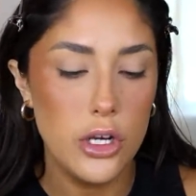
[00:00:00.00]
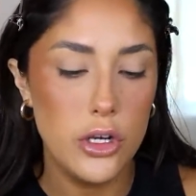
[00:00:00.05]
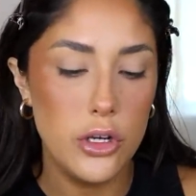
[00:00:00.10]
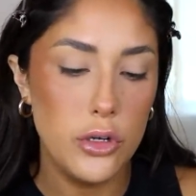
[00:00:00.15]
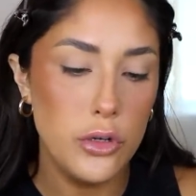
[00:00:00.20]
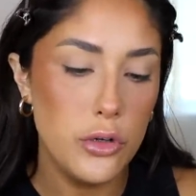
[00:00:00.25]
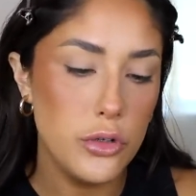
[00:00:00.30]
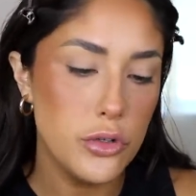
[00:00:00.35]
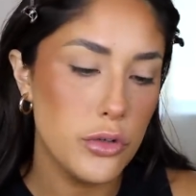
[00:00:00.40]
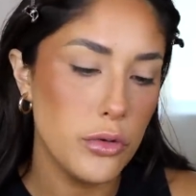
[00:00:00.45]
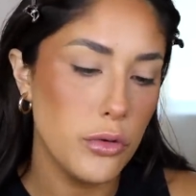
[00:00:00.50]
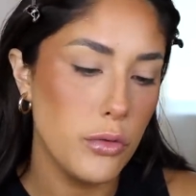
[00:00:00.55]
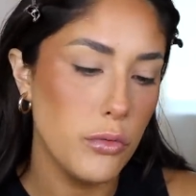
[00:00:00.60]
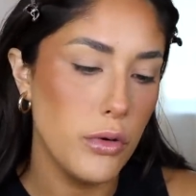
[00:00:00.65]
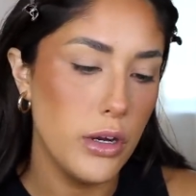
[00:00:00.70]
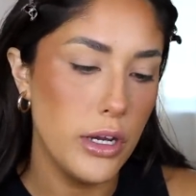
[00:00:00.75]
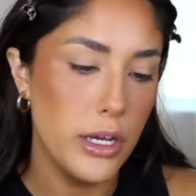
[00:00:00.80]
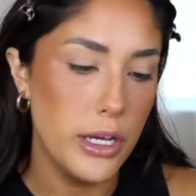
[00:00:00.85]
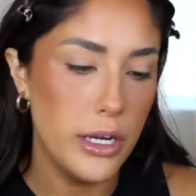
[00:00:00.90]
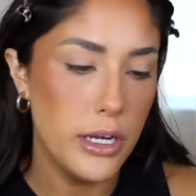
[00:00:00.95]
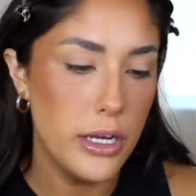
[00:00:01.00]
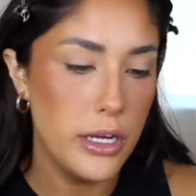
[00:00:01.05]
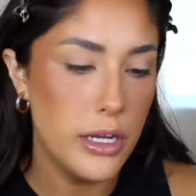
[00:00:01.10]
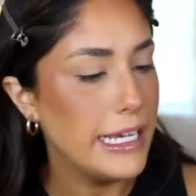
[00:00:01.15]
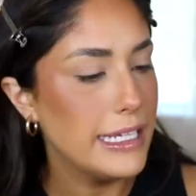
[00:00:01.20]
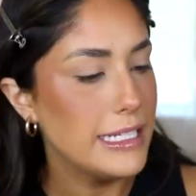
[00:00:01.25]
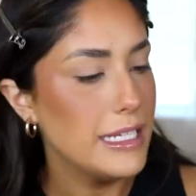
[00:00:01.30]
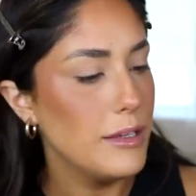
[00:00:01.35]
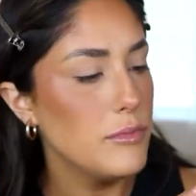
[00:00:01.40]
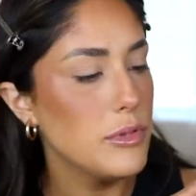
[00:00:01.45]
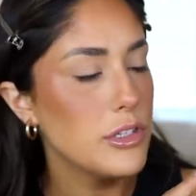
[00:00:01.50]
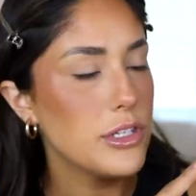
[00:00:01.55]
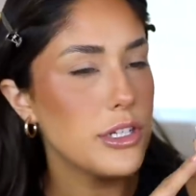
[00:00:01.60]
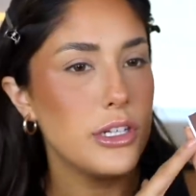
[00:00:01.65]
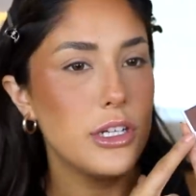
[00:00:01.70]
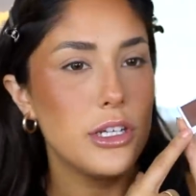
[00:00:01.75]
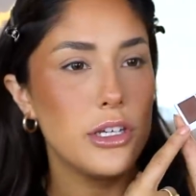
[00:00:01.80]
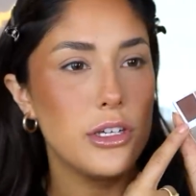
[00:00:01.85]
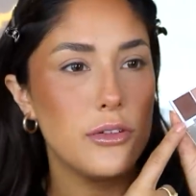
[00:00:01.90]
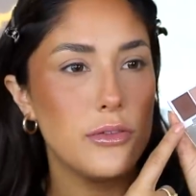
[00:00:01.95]
neutral one guess I'm just
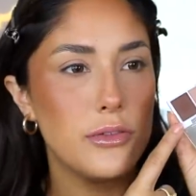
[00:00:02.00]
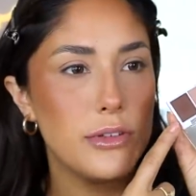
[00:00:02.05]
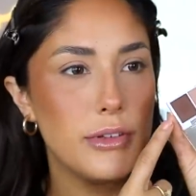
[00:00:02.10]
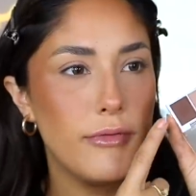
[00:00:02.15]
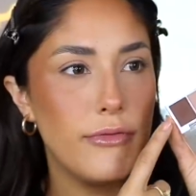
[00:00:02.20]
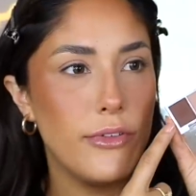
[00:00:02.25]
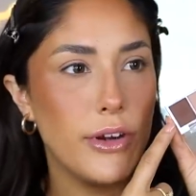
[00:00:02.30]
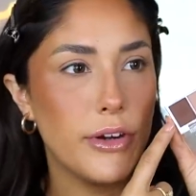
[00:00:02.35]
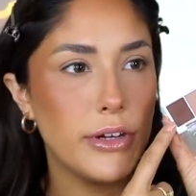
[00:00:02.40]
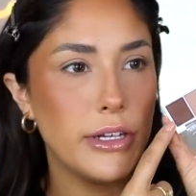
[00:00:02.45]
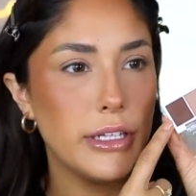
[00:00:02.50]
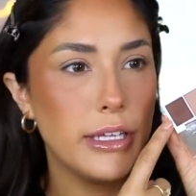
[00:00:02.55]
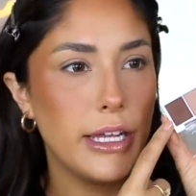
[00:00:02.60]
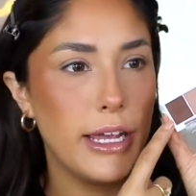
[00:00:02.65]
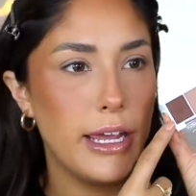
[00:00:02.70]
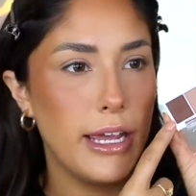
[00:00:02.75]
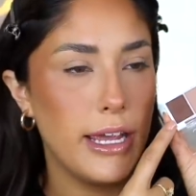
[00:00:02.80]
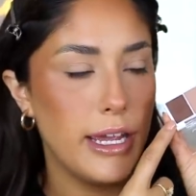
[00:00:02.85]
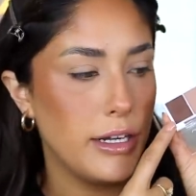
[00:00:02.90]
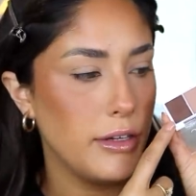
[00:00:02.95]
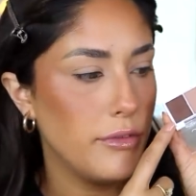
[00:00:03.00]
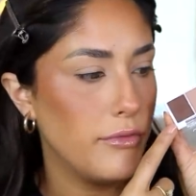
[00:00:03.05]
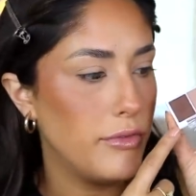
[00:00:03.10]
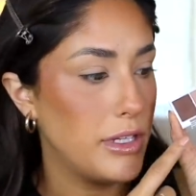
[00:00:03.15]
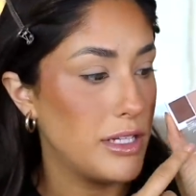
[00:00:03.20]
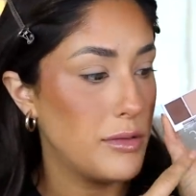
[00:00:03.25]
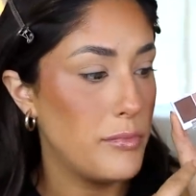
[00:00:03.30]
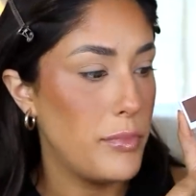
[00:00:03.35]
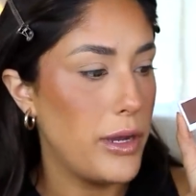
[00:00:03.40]
gonna use a very light hand of this